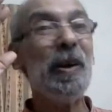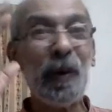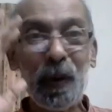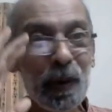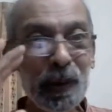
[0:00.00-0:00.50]

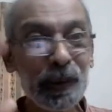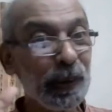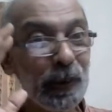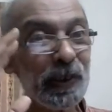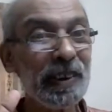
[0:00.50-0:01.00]
All
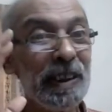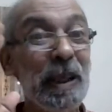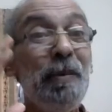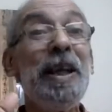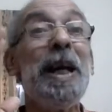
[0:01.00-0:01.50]
those
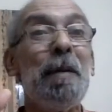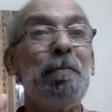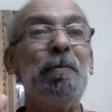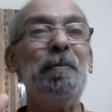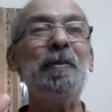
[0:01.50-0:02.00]
giving
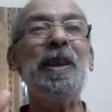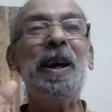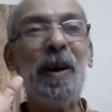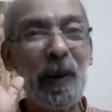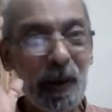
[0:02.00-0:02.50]
up,
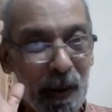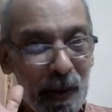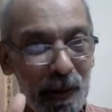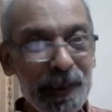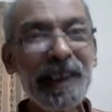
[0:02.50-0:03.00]

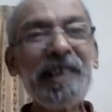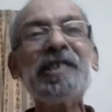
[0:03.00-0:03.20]
all that